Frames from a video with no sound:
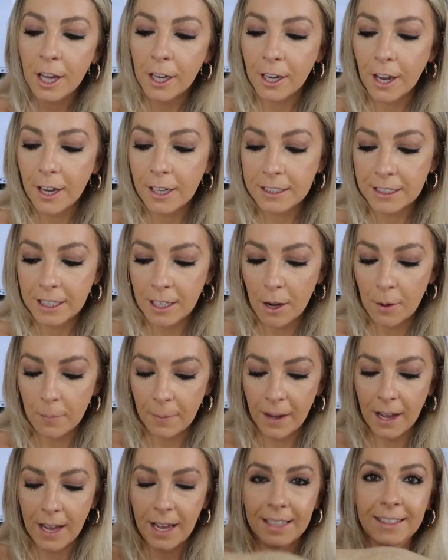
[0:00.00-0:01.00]
cozy up
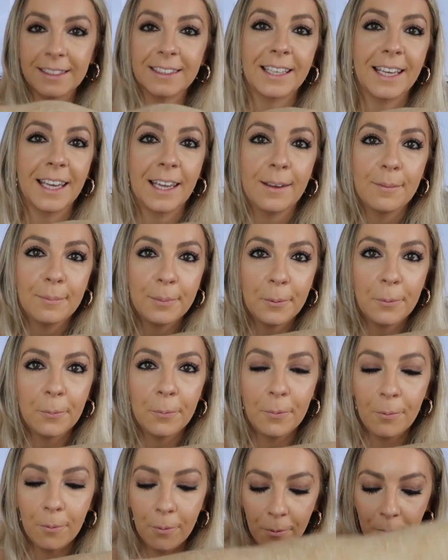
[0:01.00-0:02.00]
and keep
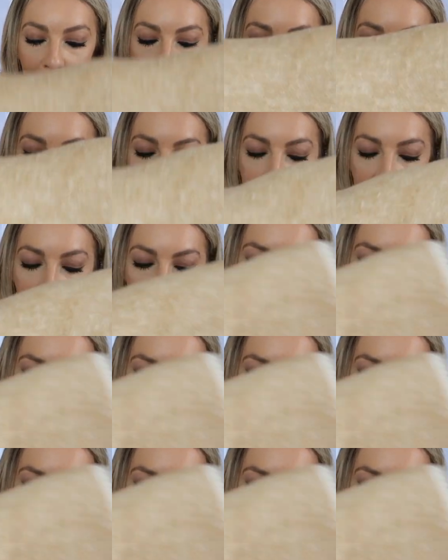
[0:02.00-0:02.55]
warm.